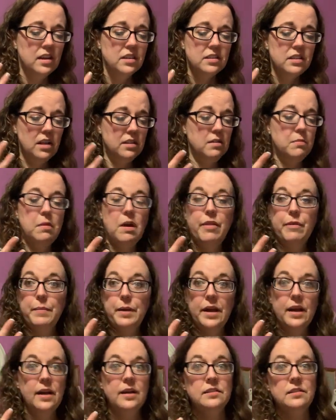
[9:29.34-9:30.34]
doesn't bother
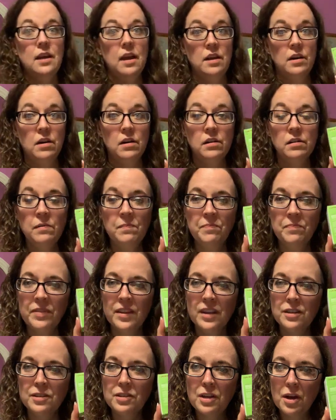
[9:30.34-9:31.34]
my eyes at all.
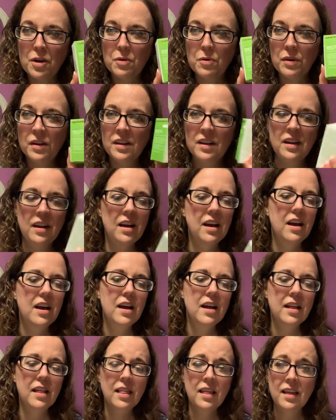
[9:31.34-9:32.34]
So
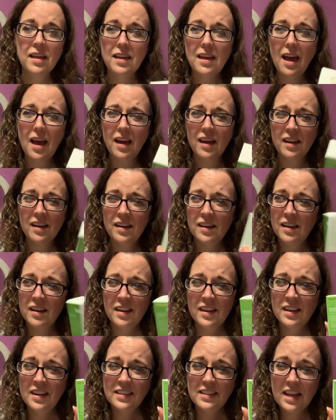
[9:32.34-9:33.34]
yeah,
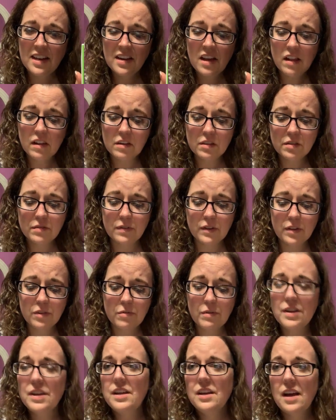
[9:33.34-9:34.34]
$10 for
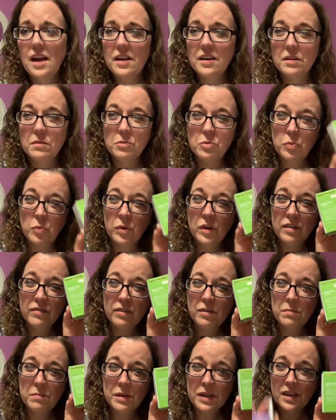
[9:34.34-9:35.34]
three items, one of
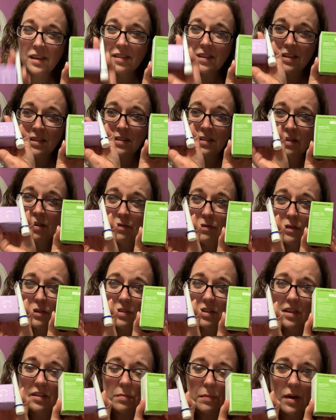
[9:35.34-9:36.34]
them being this
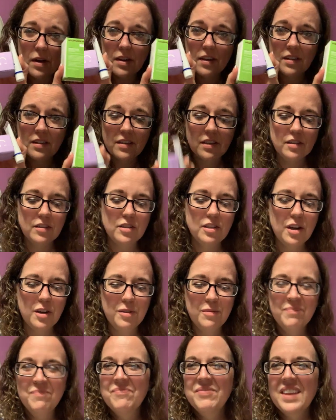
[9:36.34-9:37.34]
full-size product.
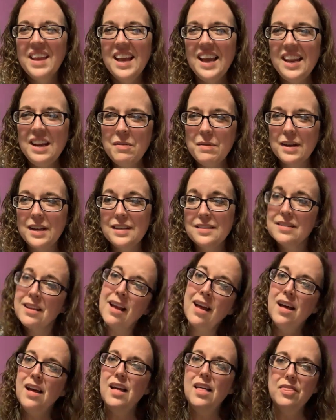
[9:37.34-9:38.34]
So anyways,
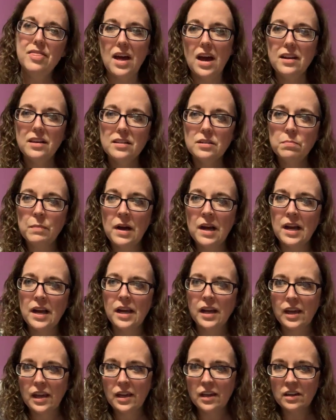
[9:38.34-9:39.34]
that is
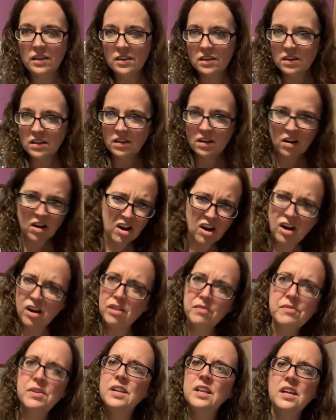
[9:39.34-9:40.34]
my
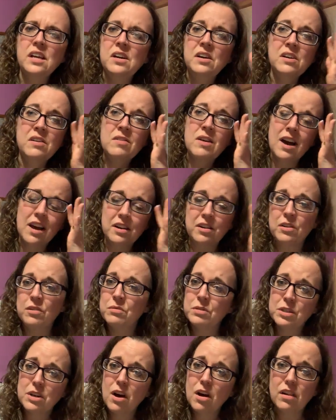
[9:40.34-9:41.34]
haul video. I don't know
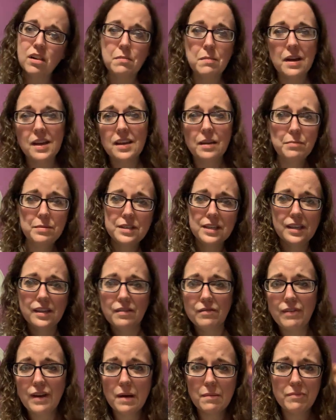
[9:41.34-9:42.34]
what to call it, my Ipsy
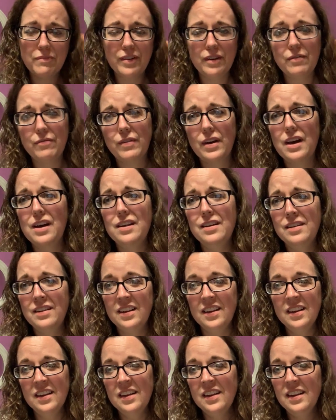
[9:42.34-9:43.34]
and Fab Fit Fun